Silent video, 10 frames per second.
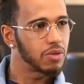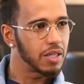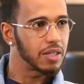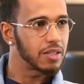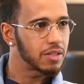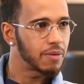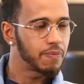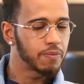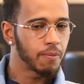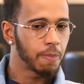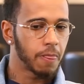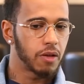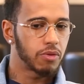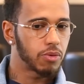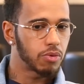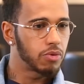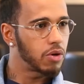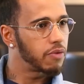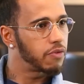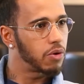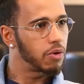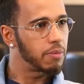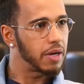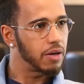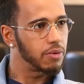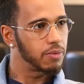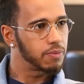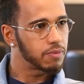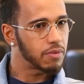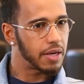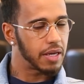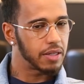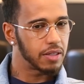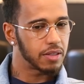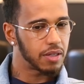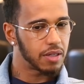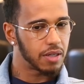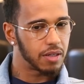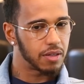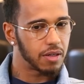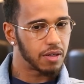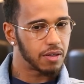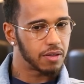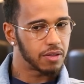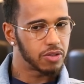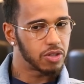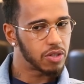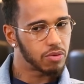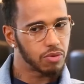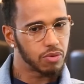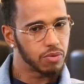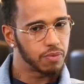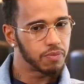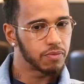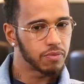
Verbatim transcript: years, through no fault of my own, and and uh, just through